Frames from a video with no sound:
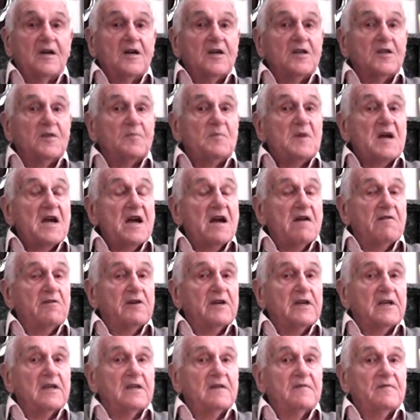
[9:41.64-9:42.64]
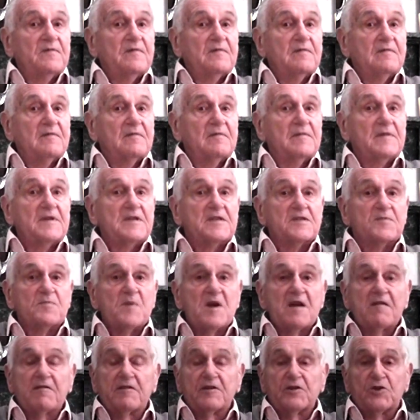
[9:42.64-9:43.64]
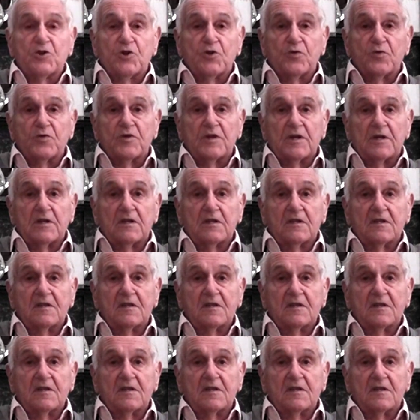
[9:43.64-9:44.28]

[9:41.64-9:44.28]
The Mary is Mary Tudor,